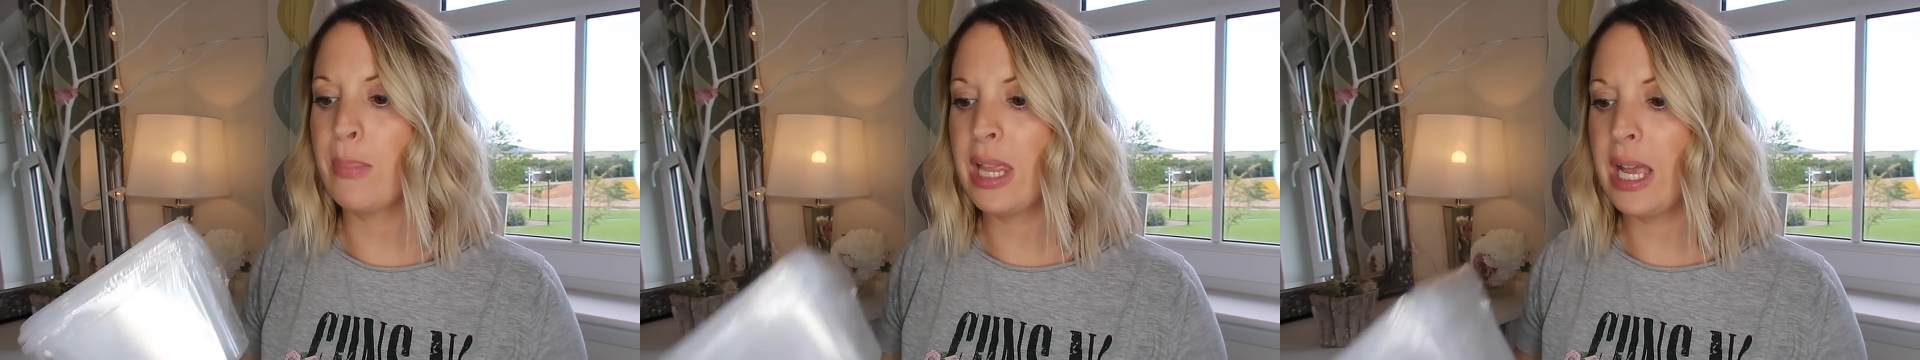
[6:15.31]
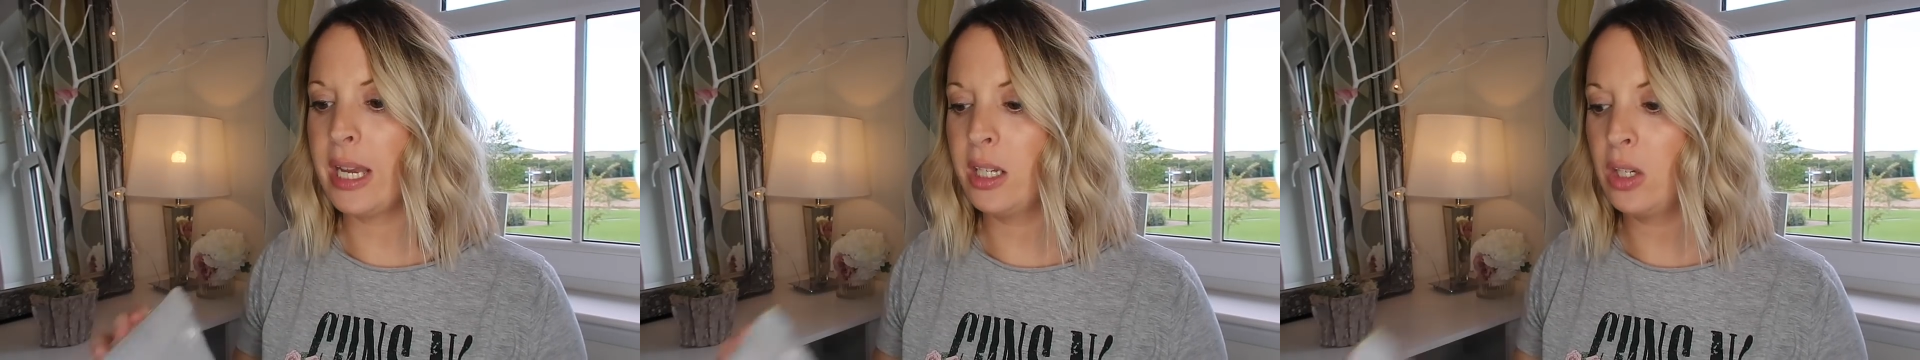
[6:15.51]

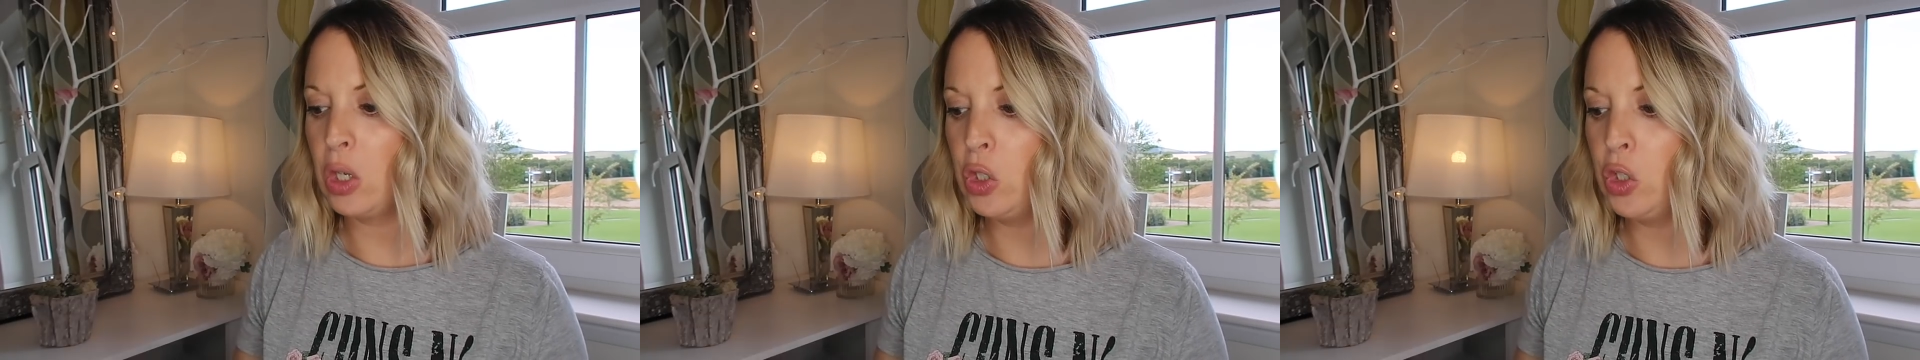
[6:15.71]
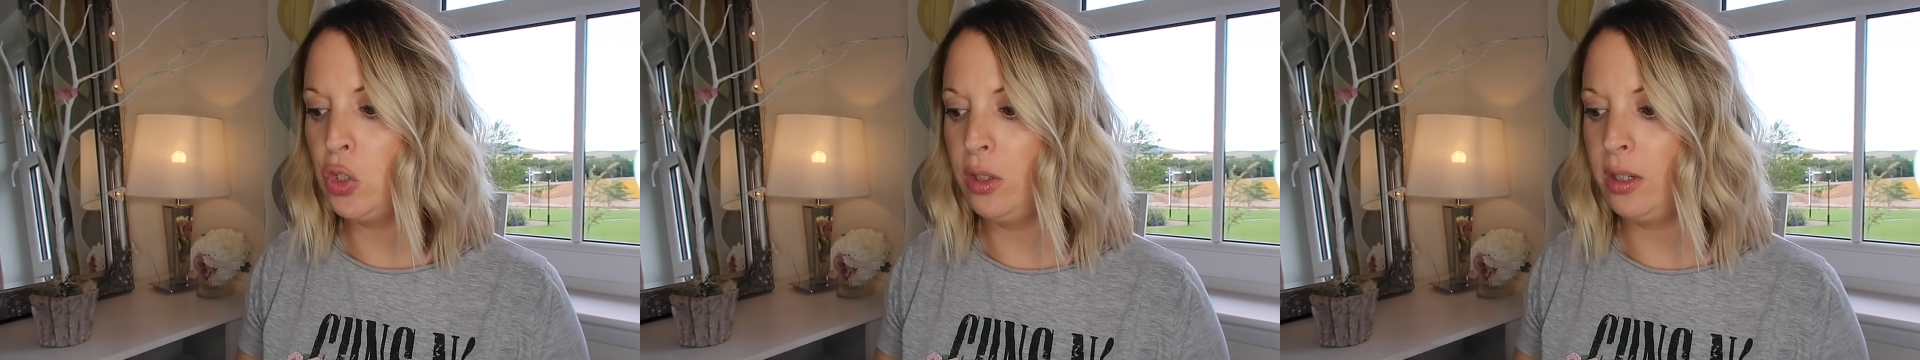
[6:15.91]
planning
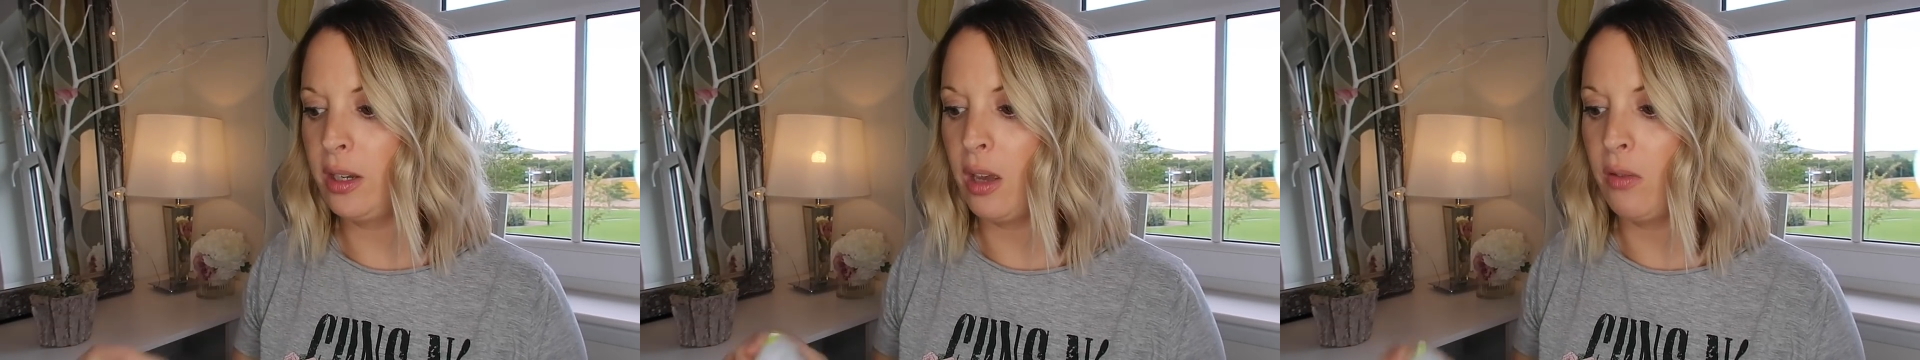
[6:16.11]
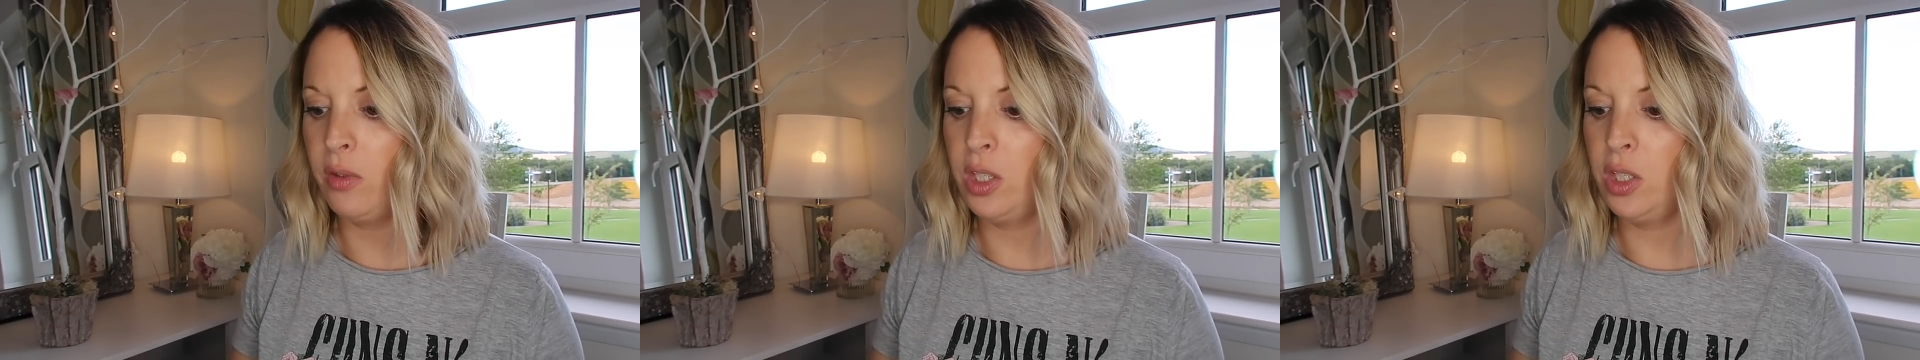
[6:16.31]
on doing
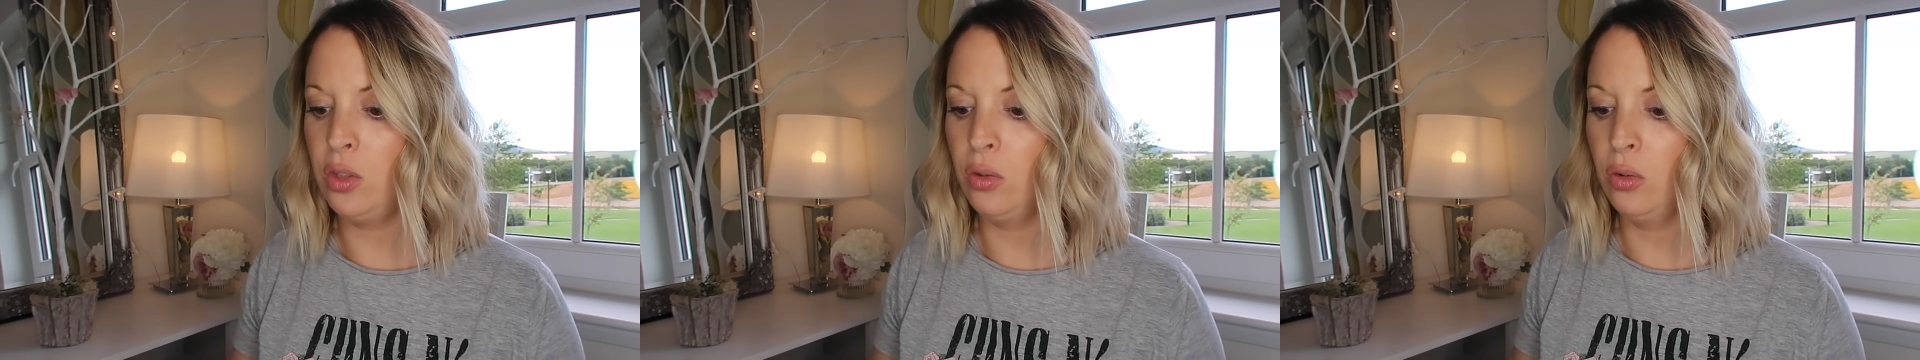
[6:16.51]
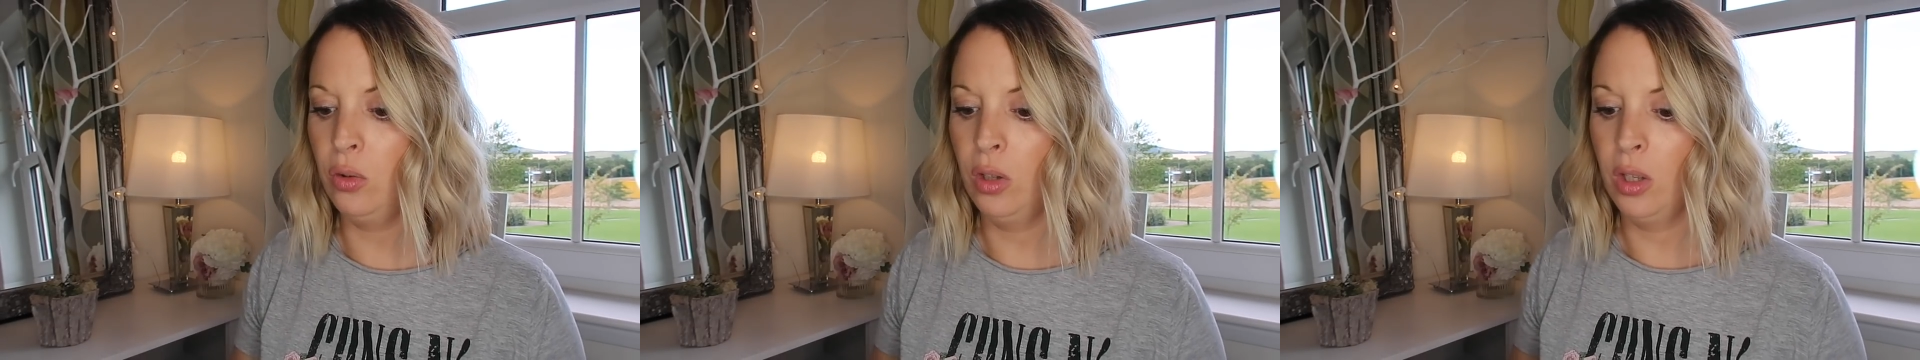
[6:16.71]
a
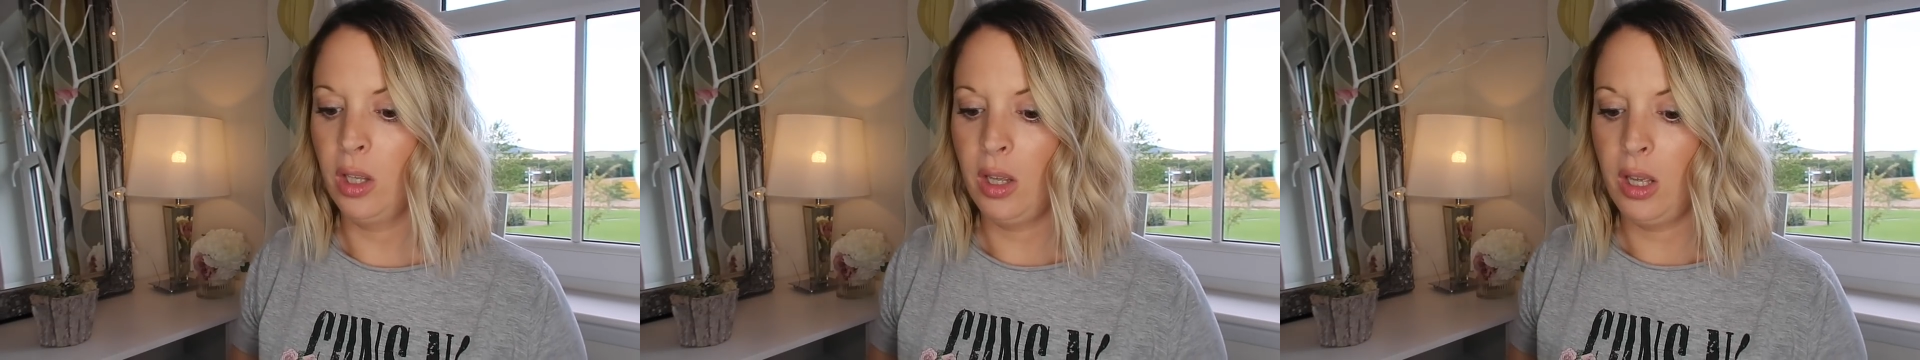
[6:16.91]
video